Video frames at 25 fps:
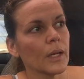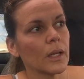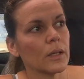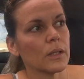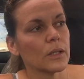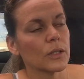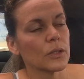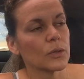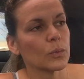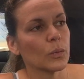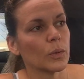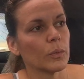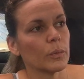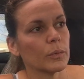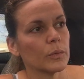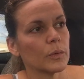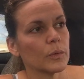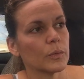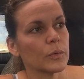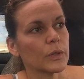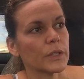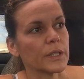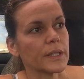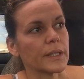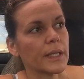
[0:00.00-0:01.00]
this
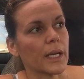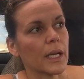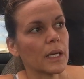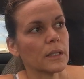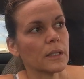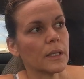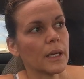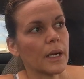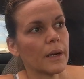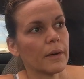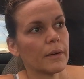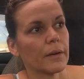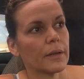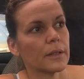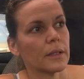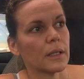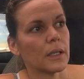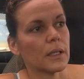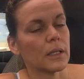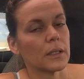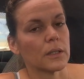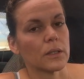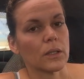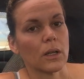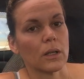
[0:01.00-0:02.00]
woman was saying to Aron
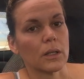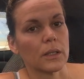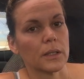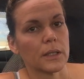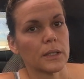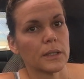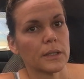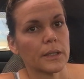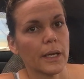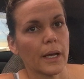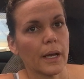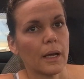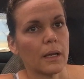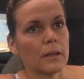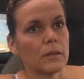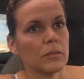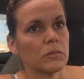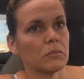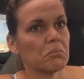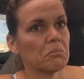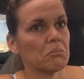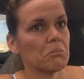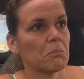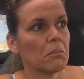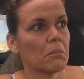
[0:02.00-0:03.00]
that it's all in his head.
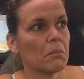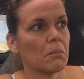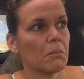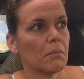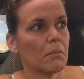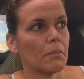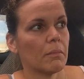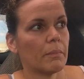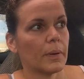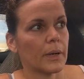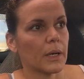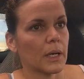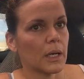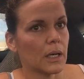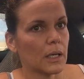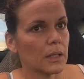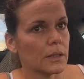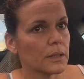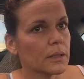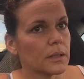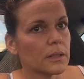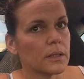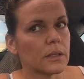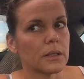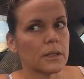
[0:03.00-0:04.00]
But it
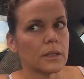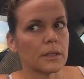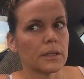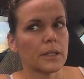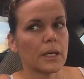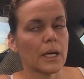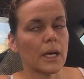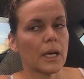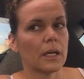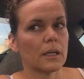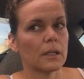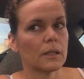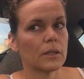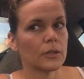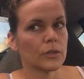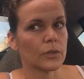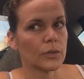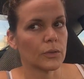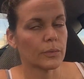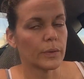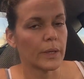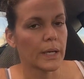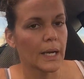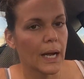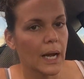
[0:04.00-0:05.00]
isn't in his head. There's
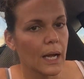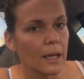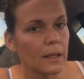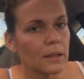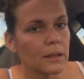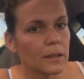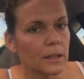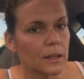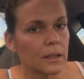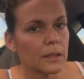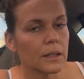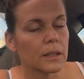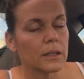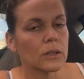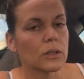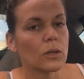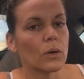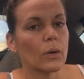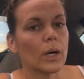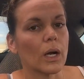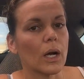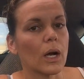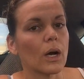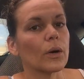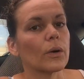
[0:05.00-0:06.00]
a reality that's
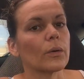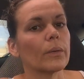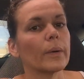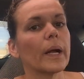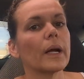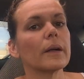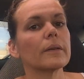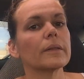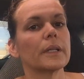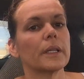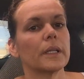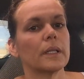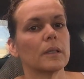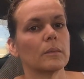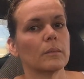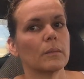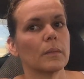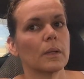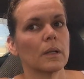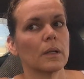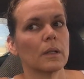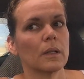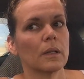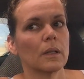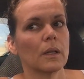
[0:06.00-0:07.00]
going on around
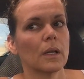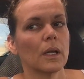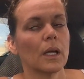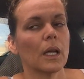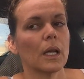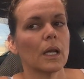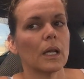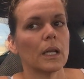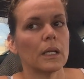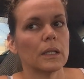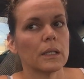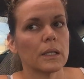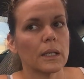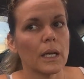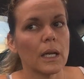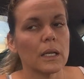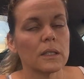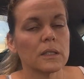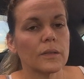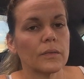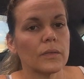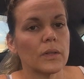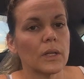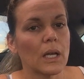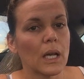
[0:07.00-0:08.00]
him. In the
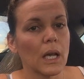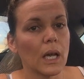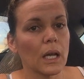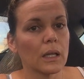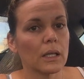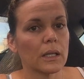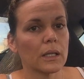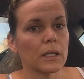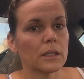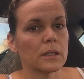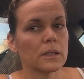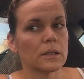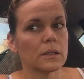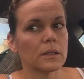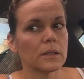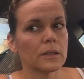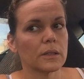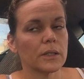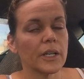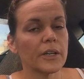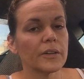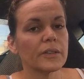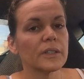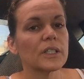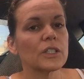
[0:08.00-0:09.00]
case of the aliens,
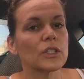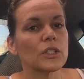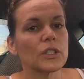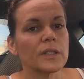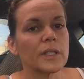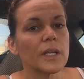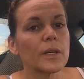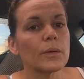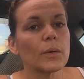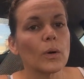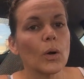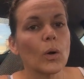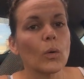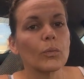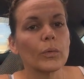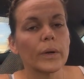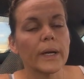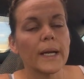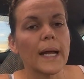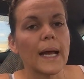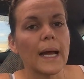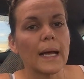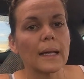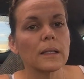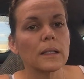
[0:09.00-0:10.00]
there is zero
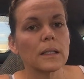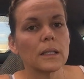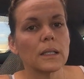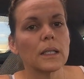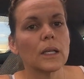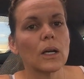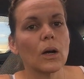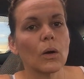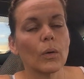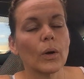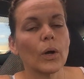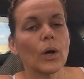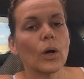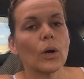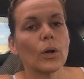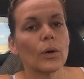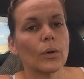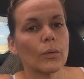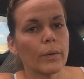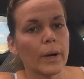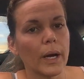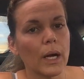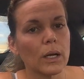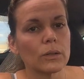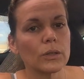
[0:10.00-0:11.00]
reality going on
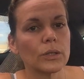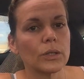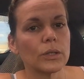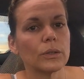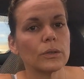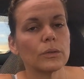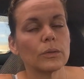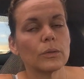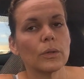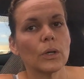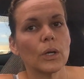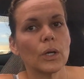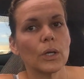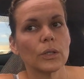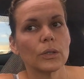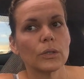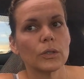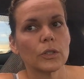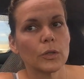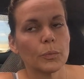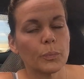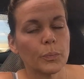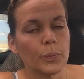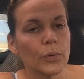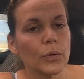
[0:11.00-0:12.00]
around you
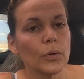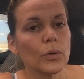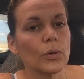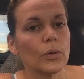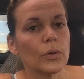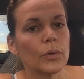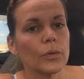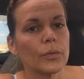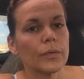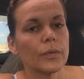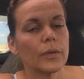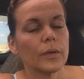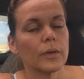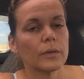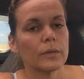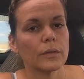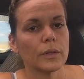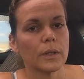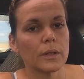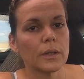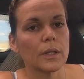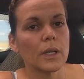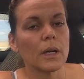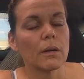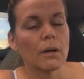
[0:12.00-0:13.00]
to prove
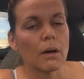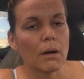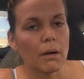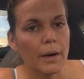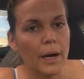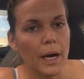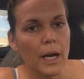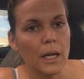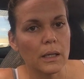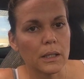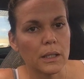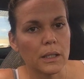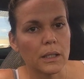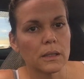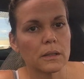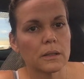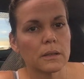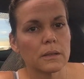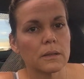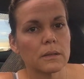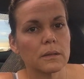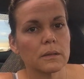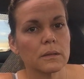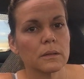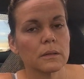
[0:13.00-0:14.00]
that there are
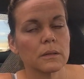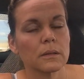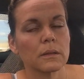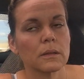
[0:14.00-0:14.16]
aliens.